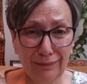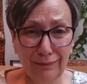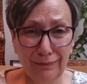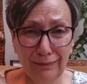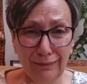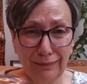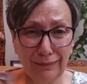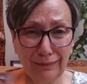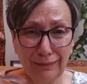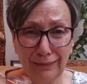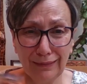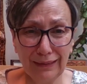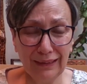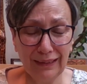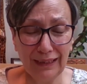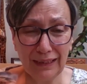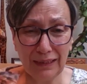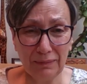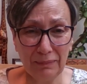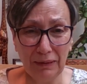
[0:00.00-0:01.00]
Ugh, and
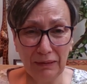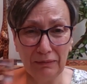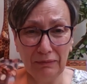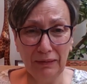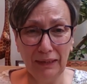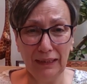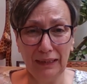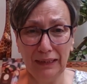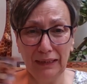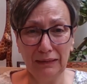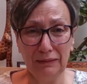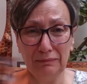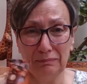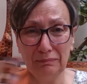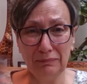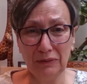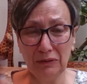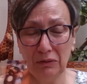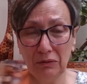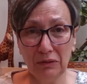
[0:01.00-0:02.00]
it smelled really
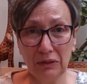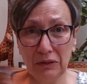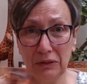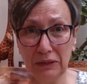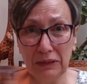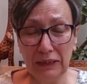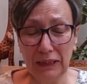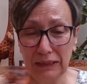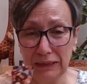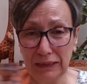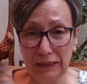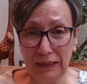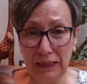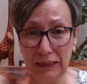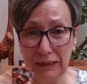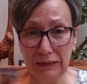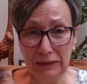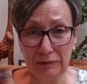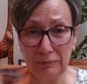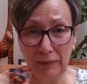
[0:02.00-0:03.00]
coconutty. I didn't like
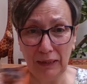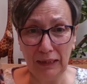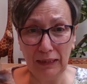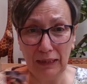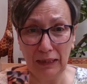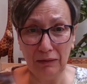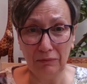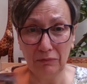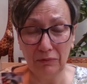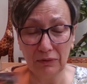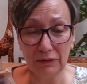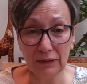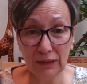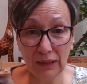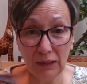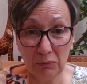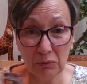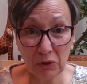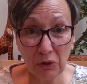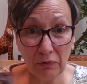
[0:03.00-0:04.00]
the smell of that one.
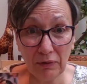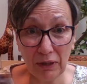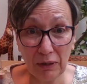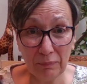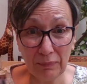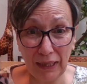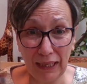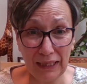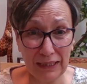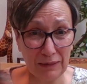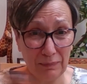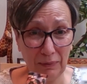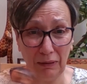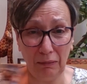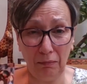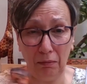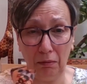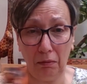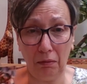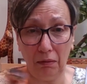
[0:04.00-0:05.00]
It was alright on my hands,
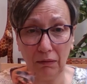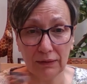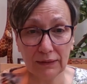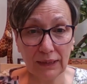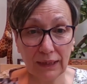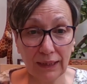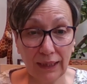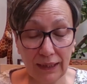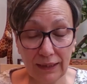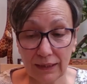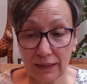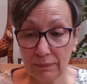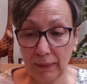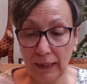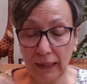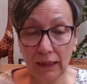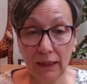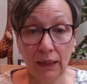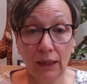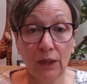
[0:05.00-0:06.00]
but didn't like the
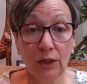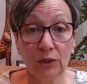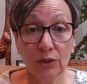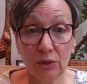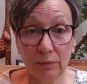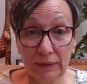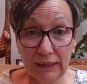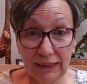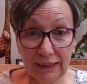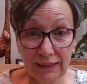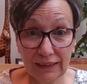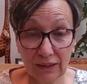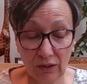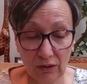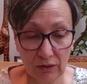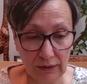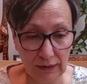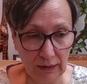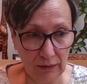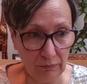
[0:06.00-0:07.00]
smell. So my sister
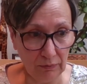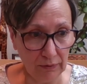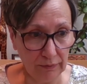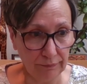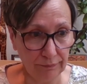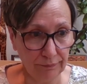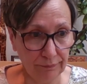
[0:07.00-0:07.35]
got that one.